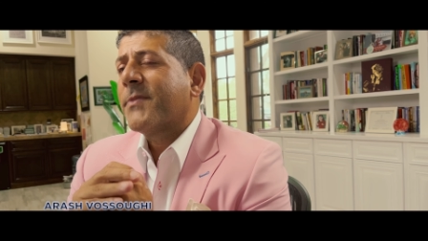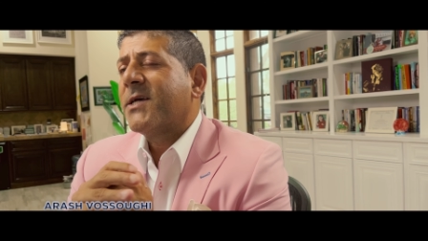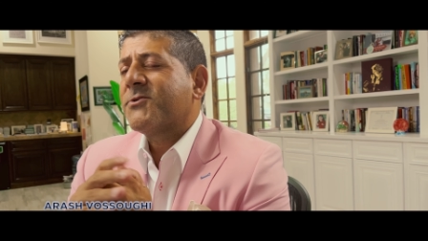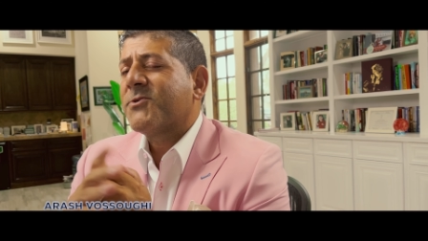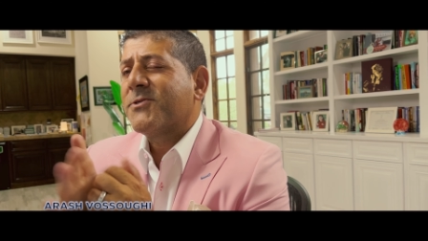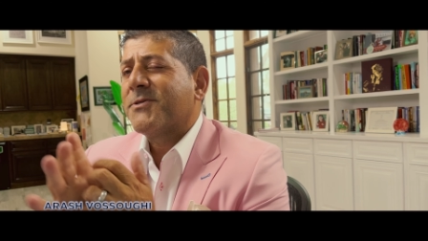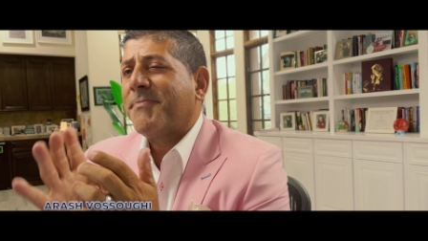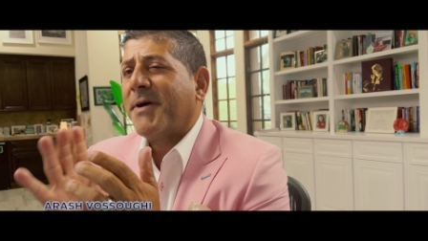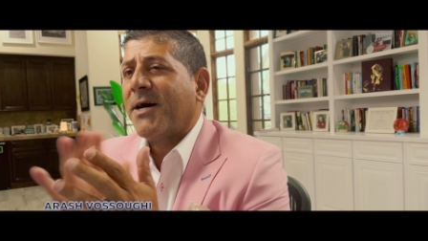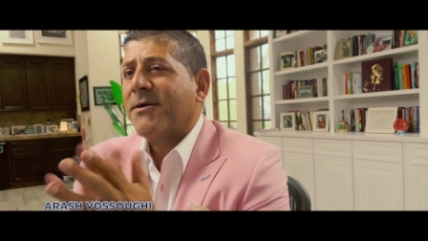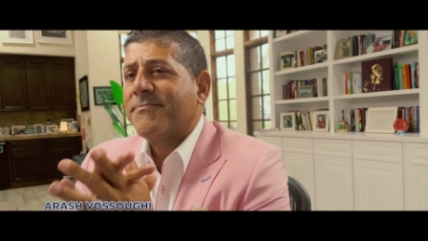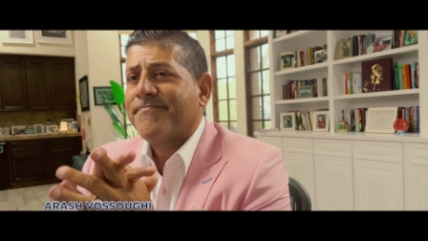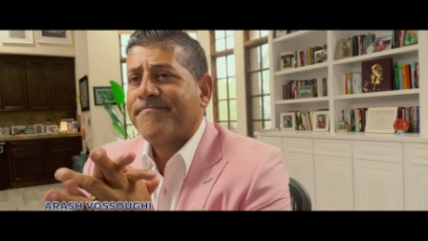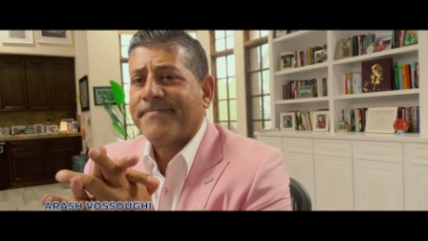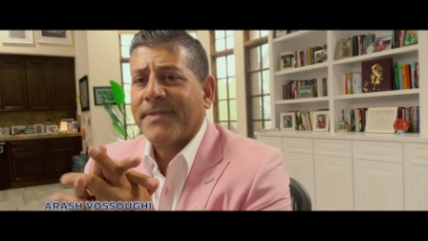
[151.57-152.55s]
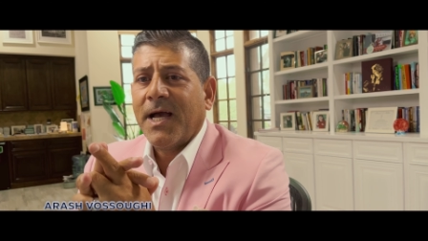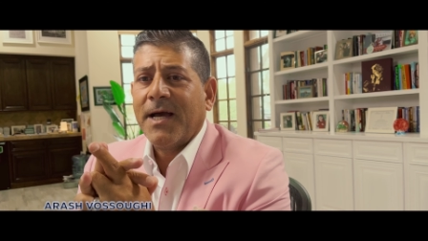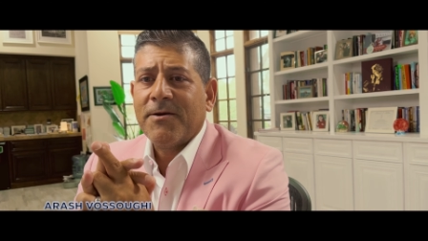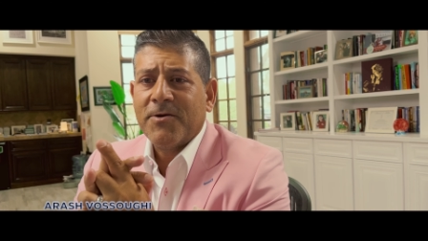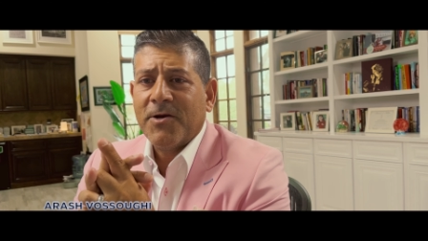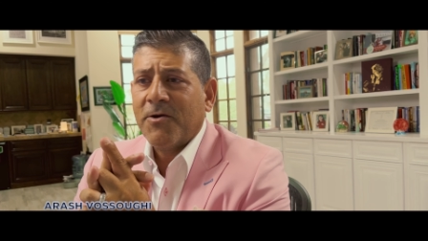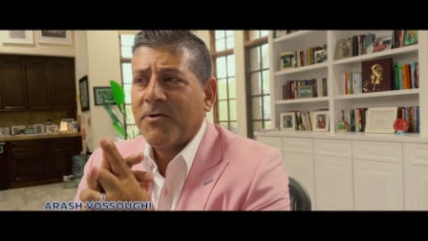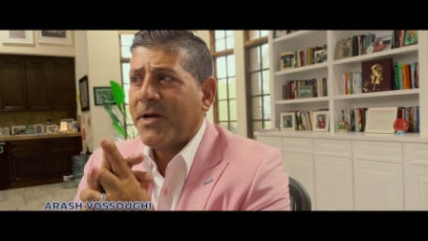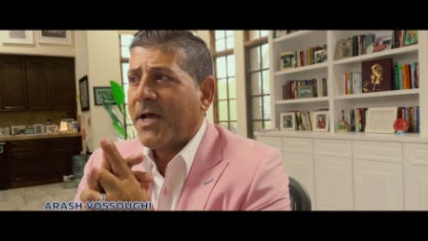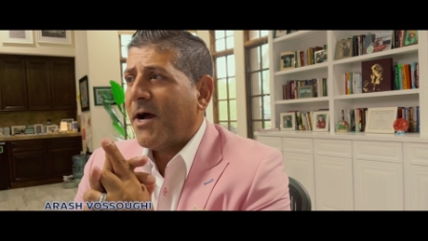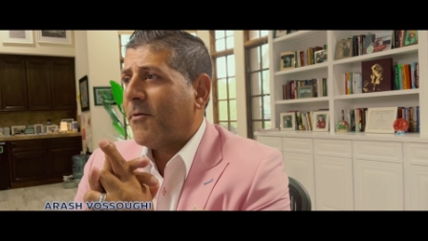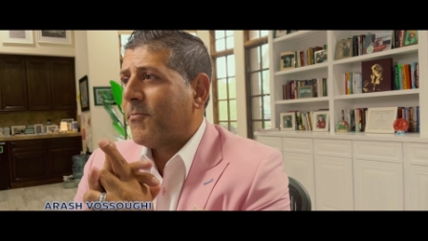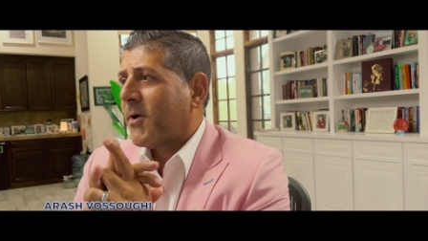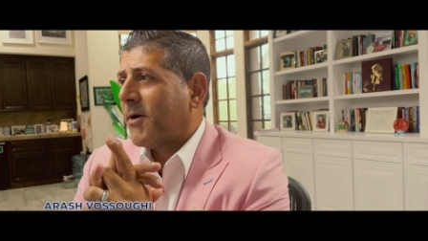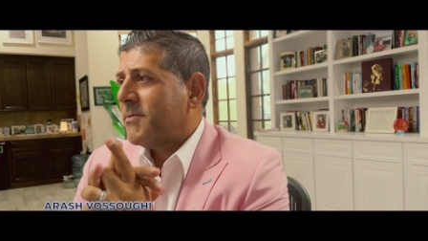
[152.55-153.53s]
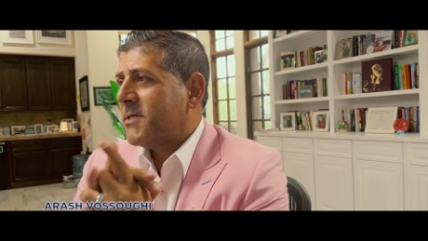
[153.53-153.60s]
This was about, I don't know now,
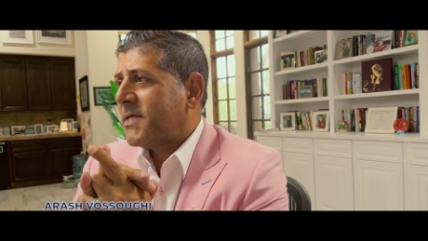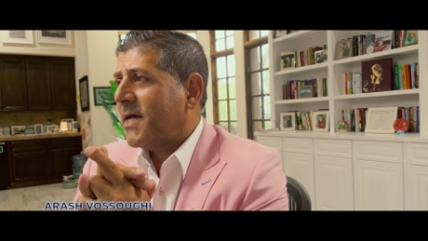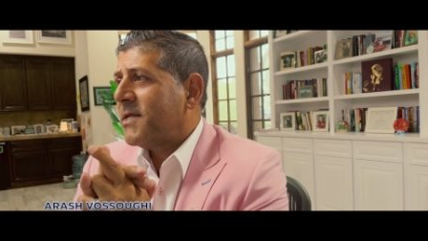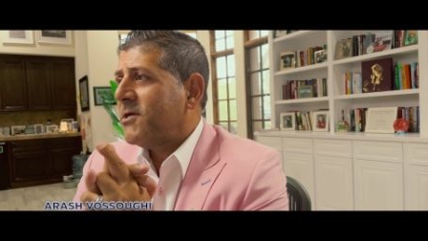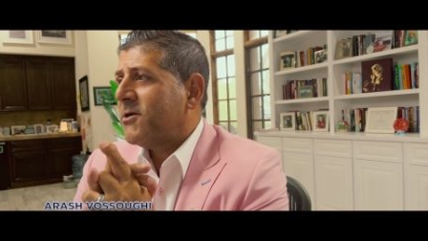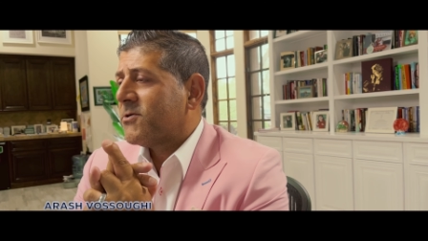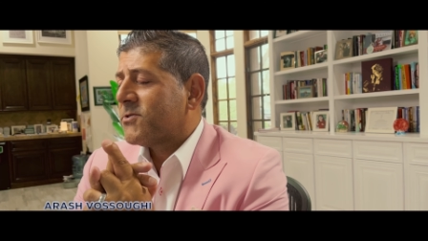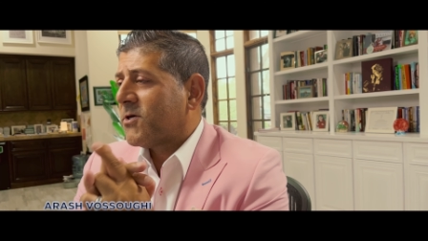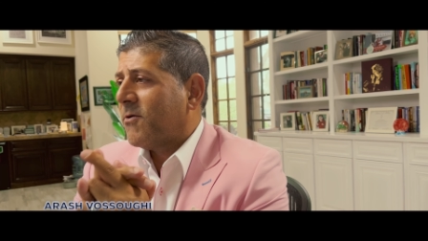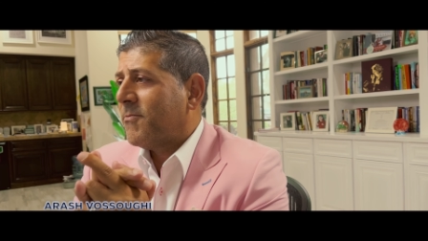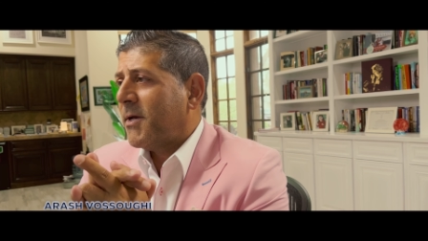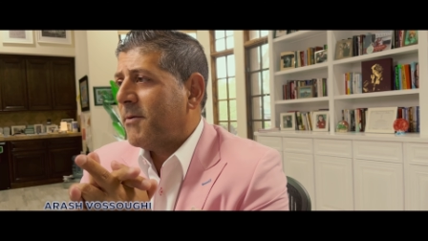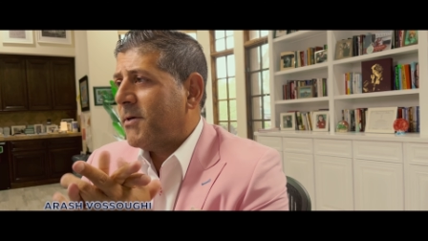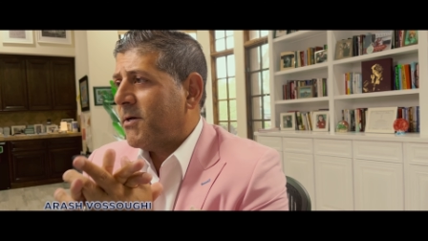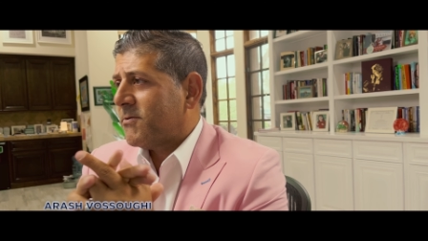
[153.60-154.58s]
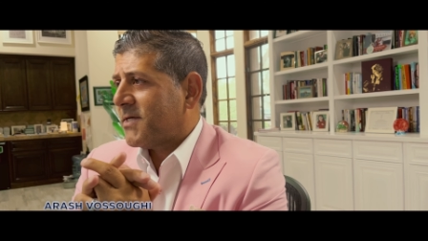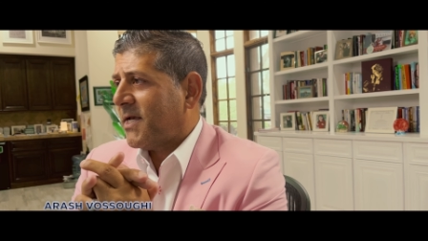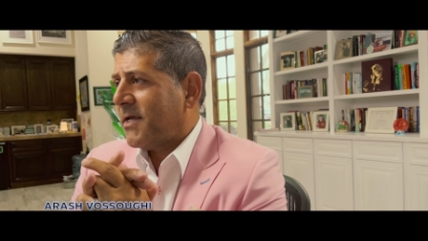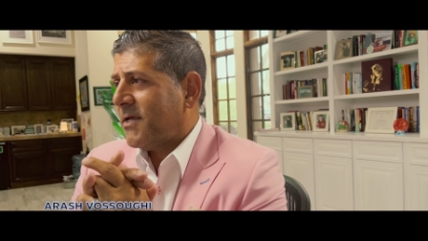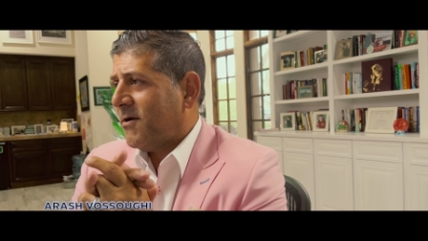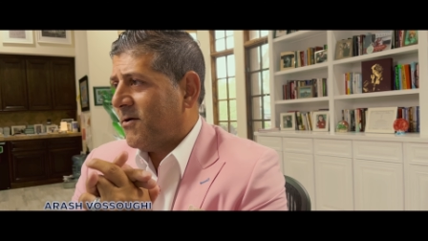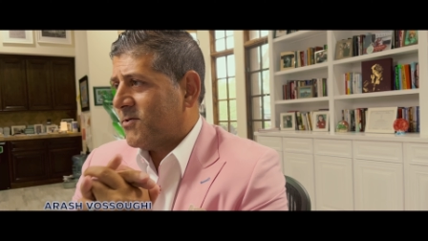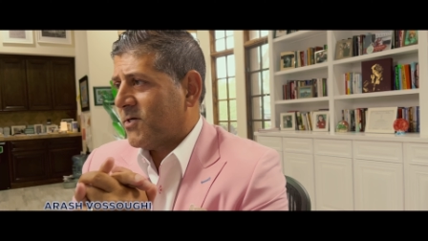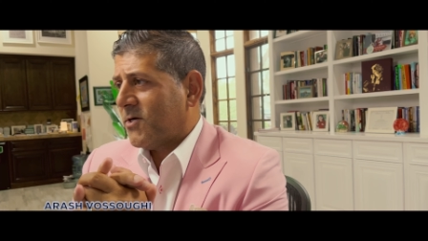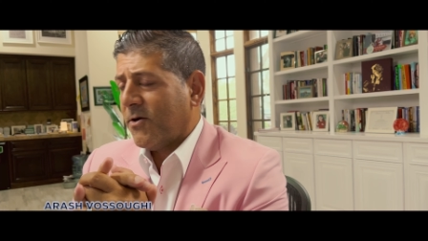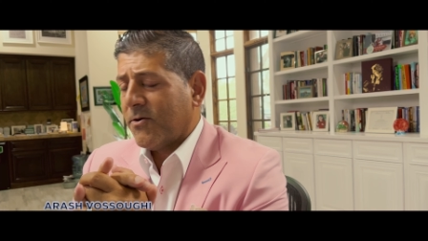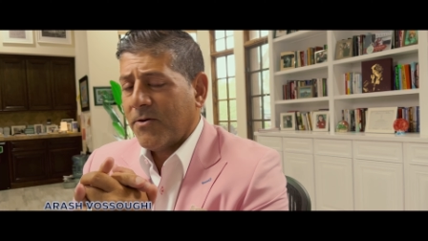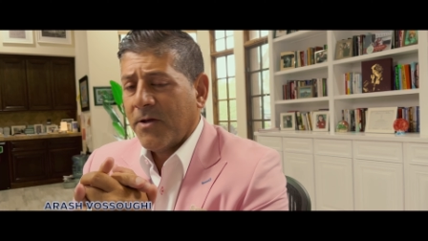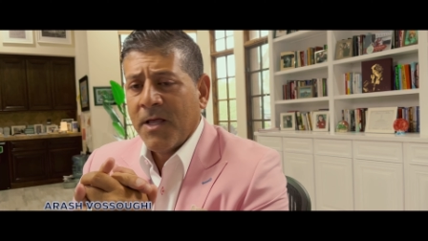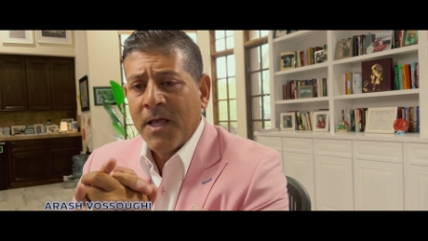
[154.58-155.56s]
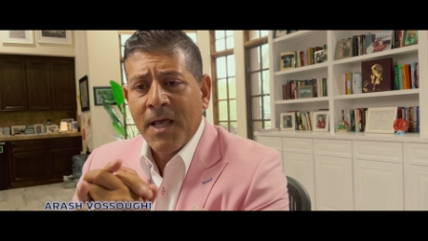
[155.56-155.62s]
probably 10 years ago. Maybe it was eight years ago.